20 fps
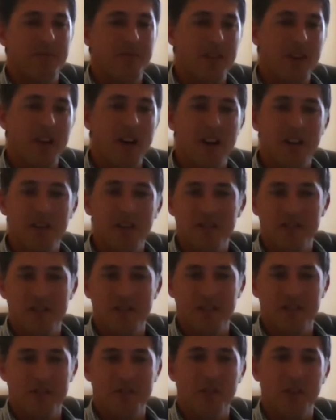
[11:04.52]

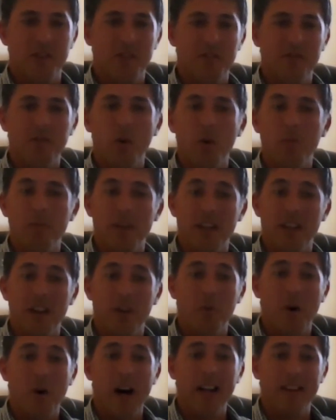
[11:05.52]
a sort of Formula
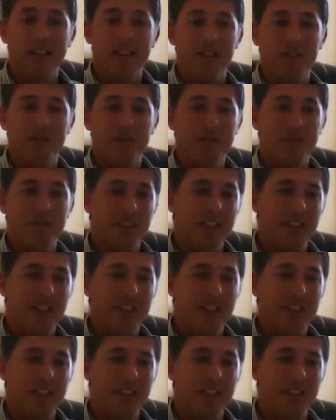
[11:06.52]
One of